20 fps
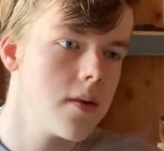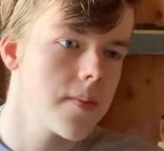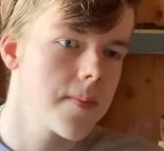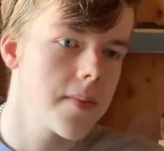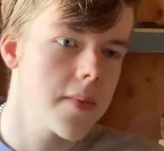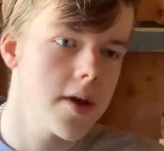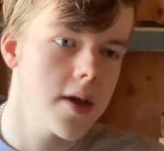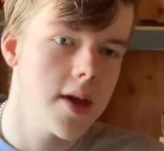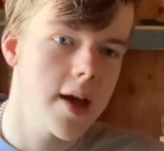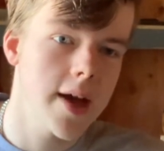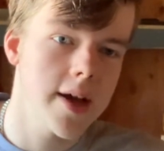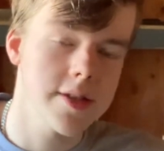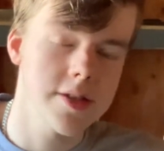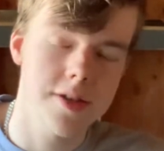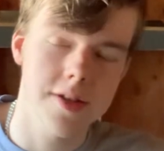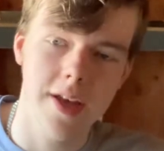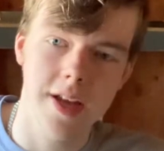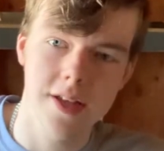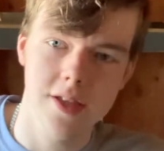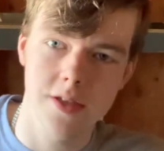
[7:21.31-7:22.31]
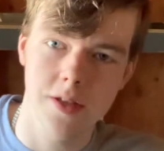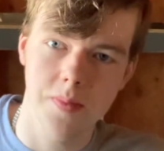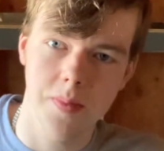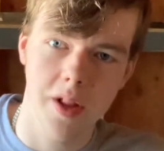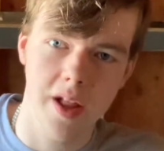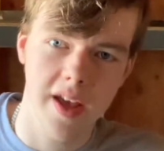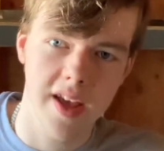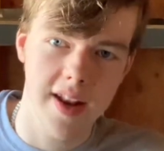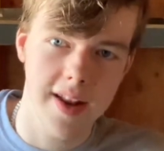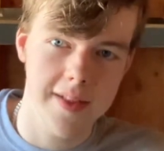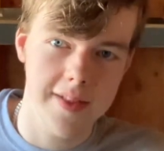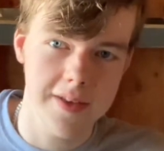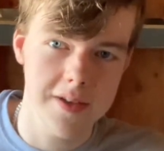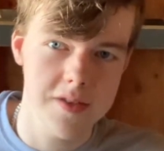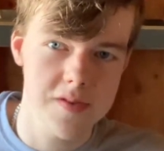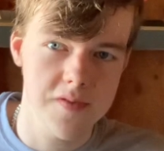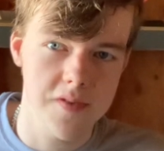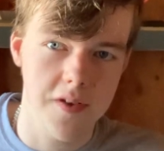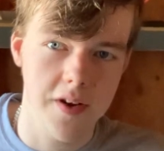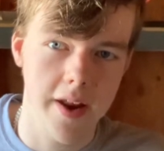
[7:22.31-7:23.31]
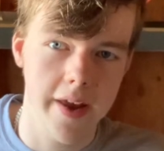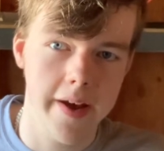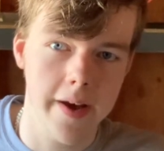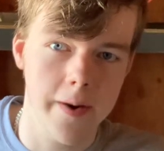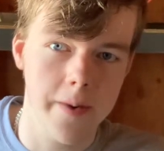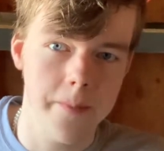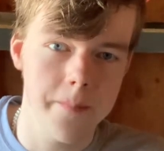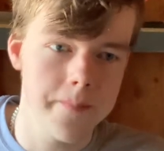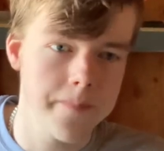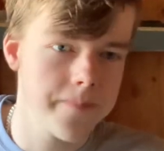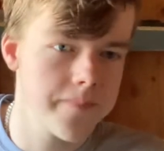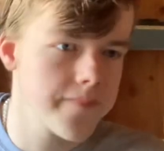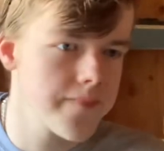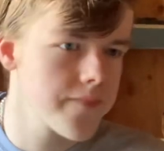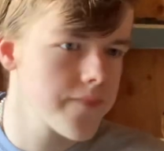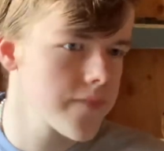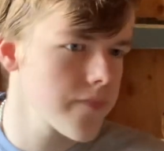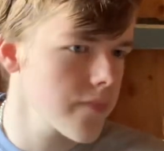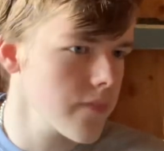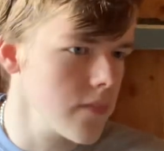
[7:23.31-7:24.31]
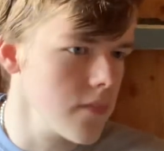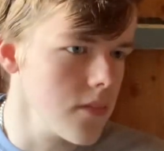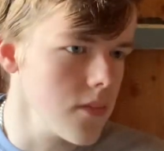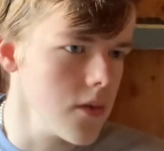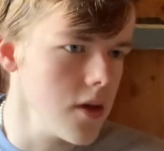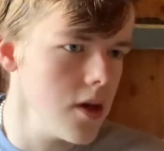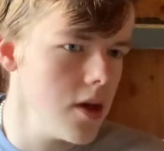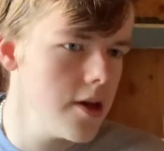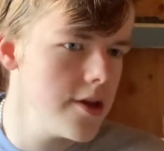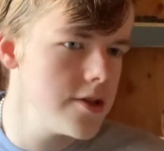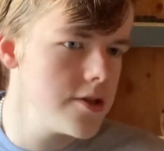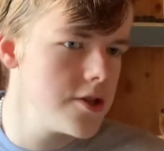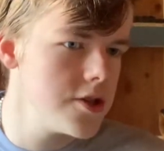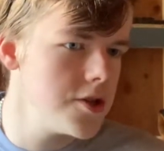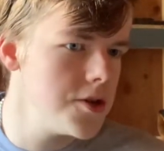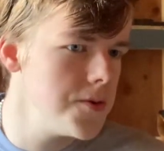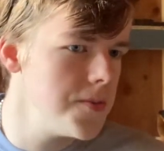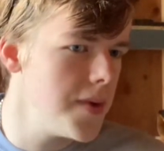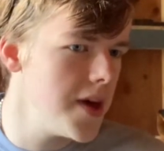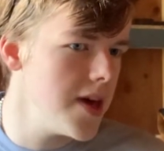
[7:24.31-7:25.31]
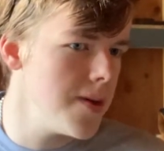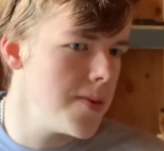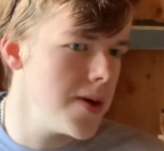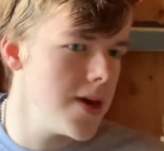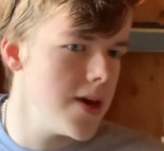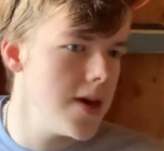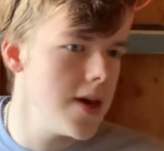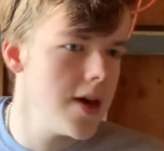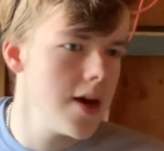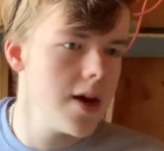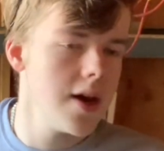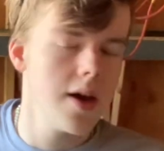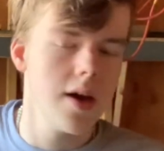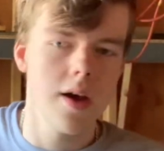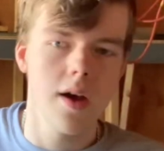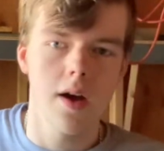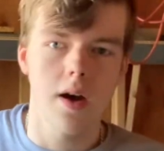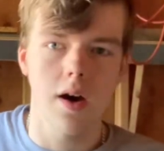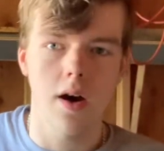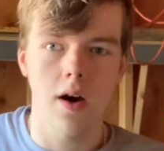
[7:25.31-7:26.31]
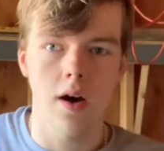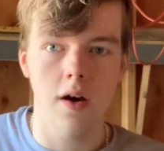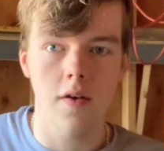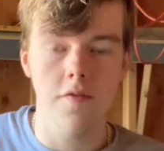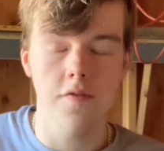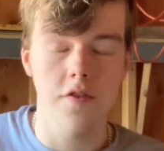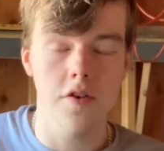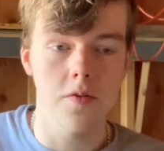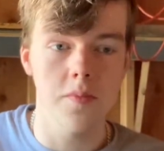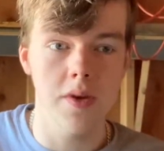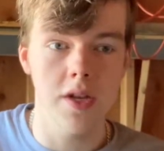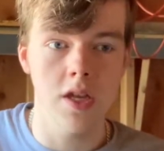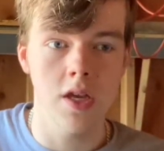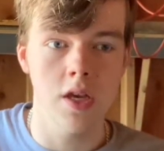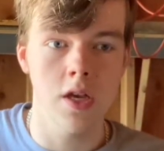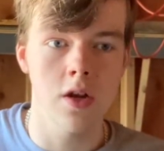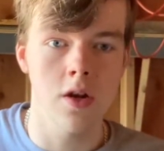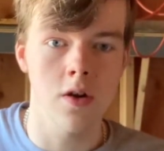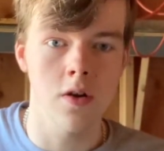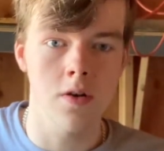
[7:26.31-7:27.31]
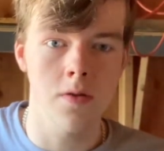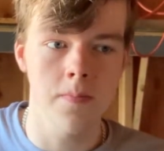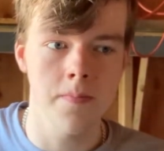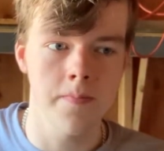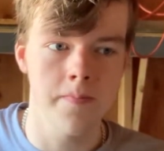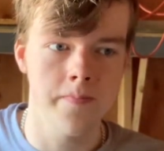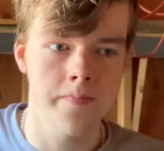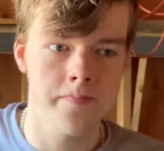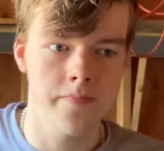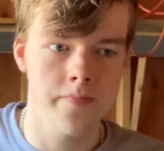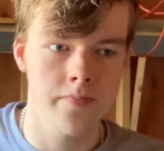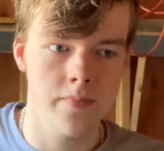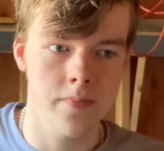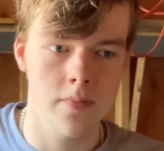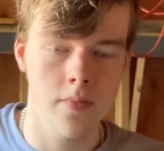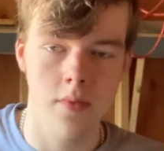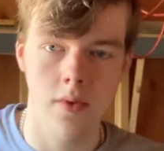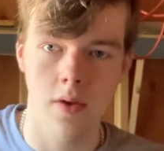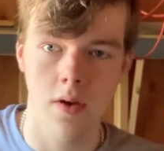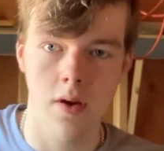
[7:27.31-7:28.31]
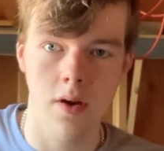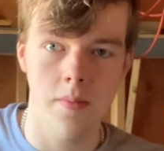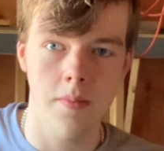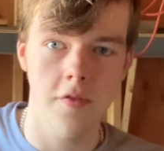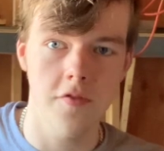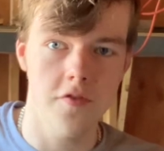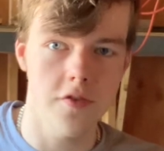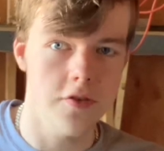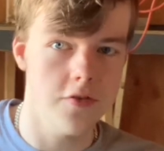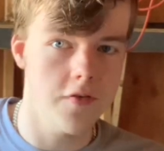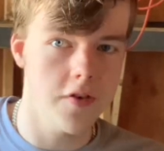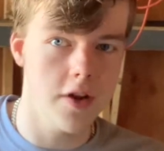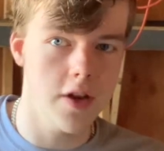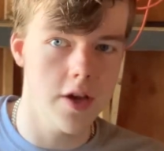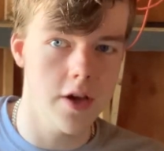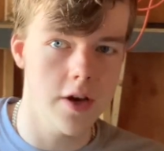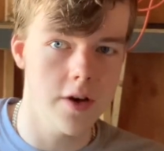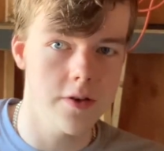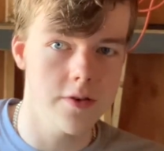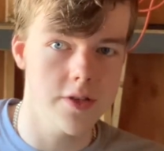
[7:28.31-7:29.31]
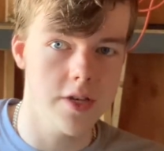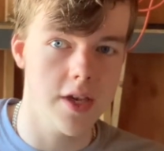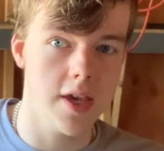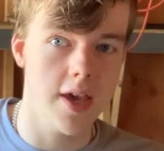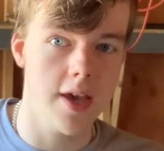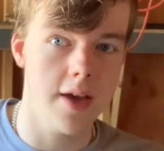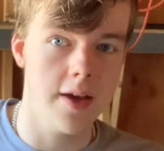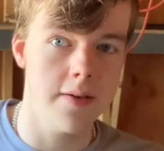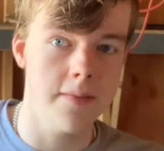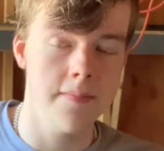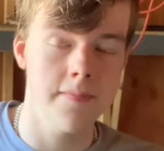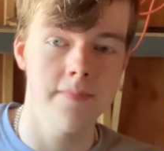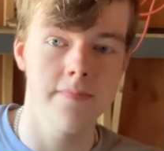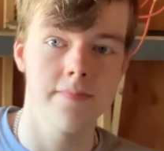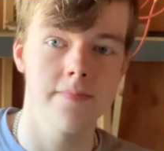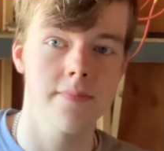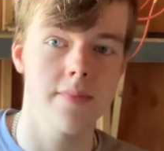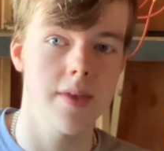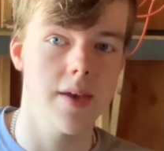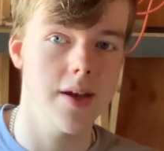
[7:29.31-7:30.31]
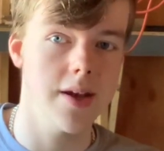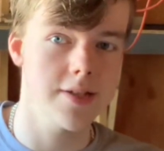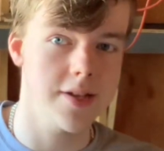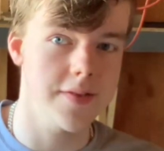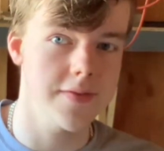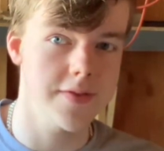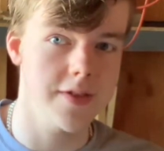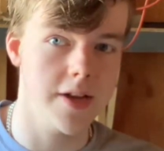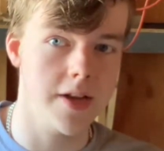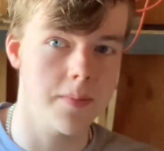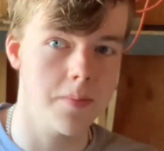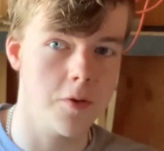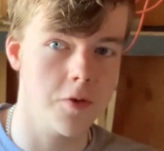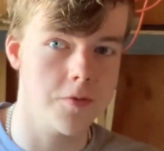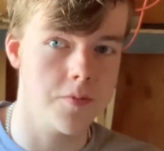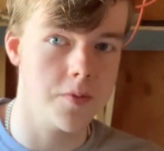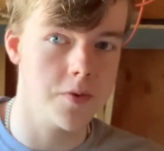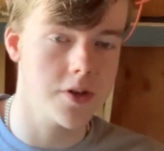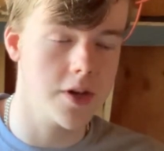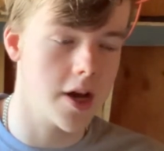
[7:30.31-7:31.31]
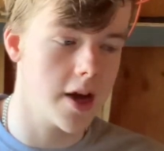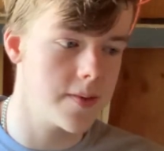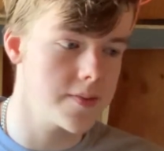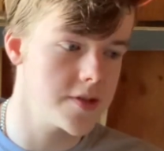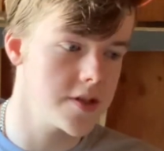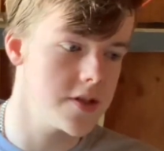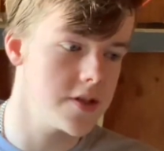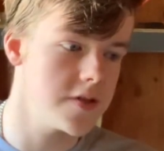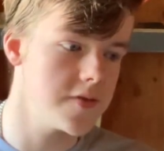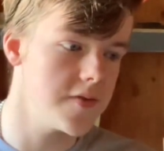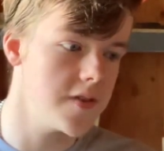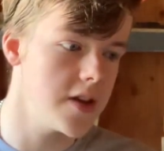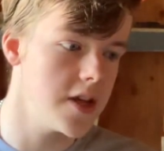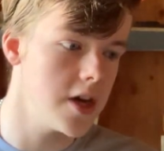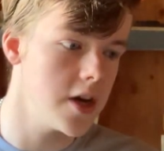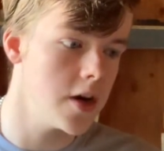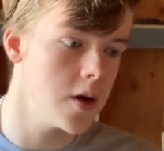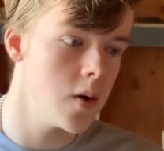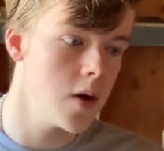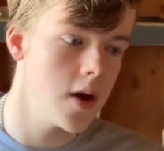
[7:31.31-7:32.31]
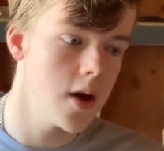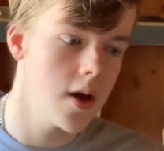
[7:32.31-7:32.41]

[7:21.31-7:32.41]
But yeah, so that's the plan, at least for now, is to maybe film in here a few videos, again, as I've said multiple times in this video,